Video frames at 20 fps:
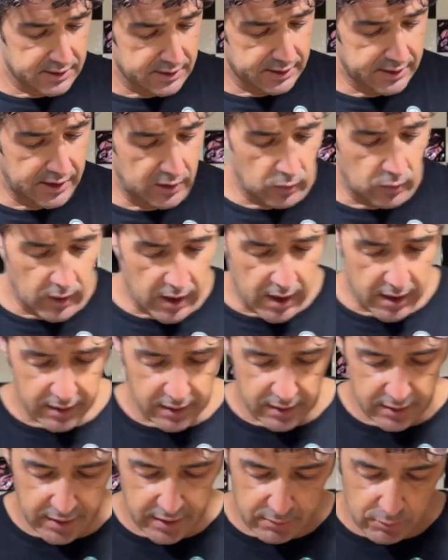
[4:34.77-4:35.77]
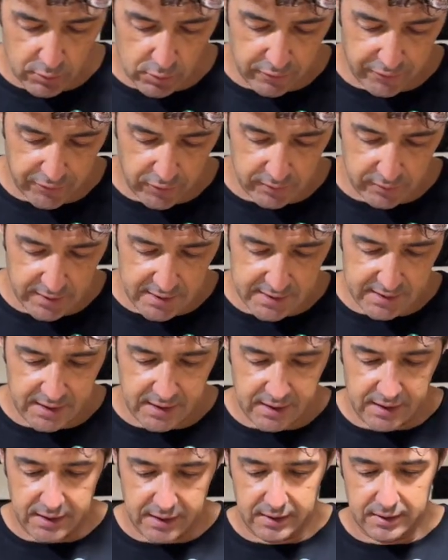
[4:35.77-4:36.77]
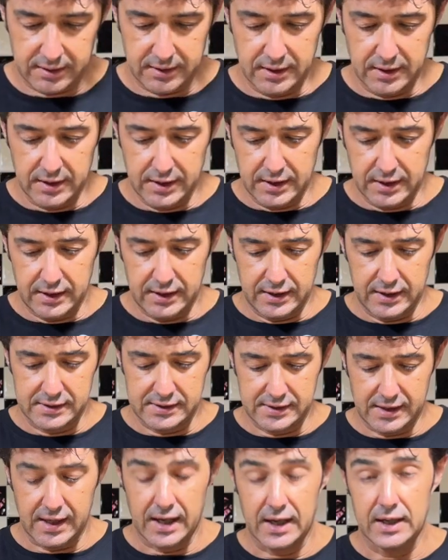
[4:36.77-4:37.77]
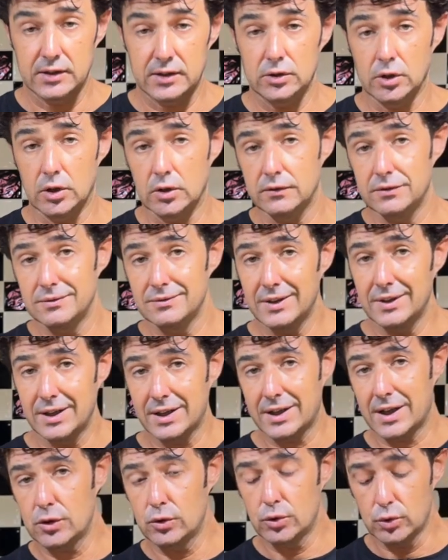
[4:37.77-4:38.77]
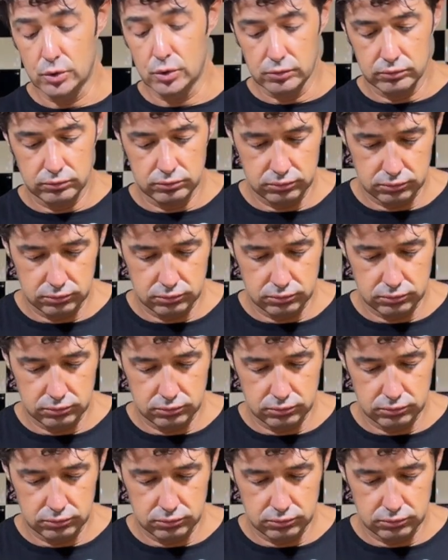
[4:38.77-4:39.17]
The one removed from the skin is kind of ragu,